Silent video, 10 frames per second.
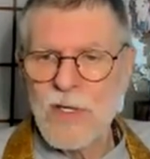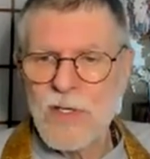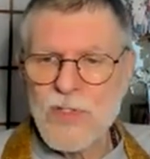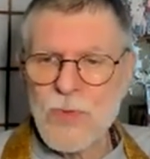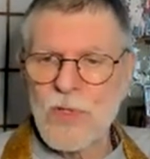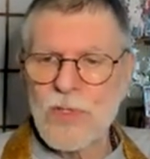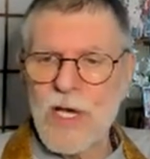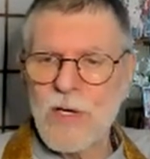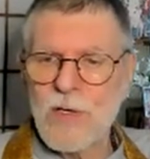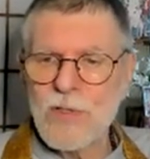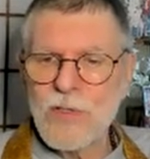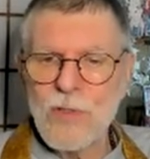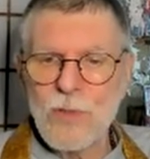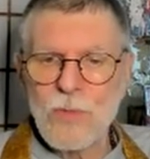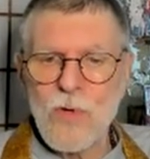sooner or later
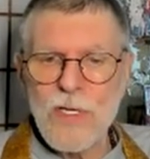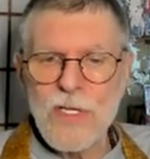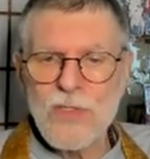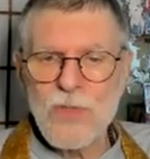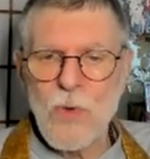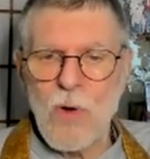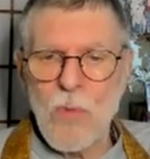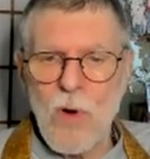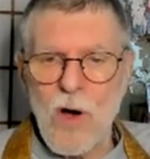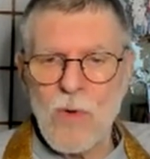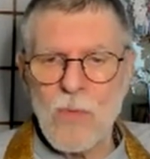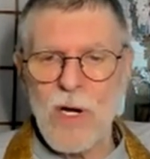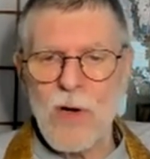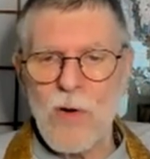you'll run into a wall where